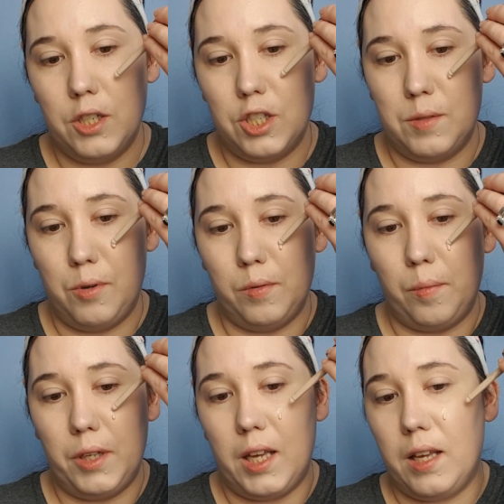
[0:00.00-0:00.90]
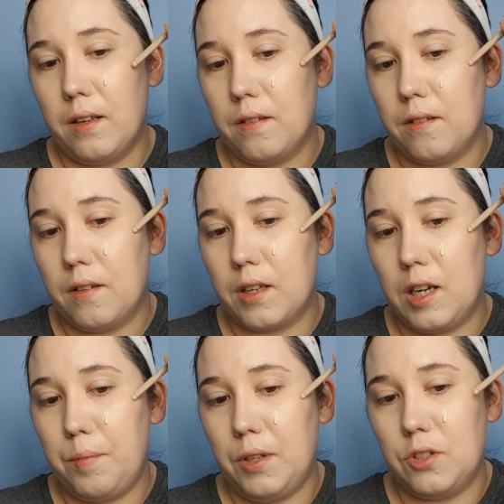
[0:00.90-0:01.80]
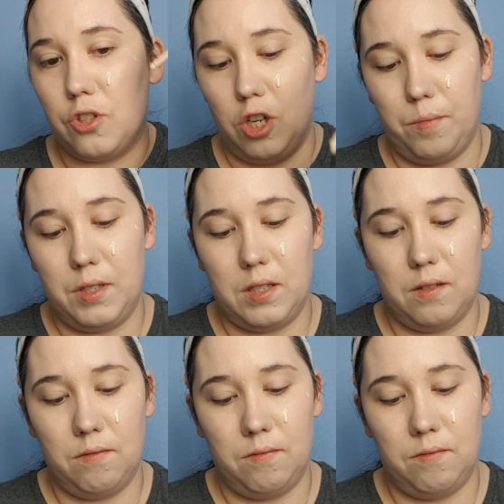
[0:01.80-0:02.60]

Just probably a couple of drops.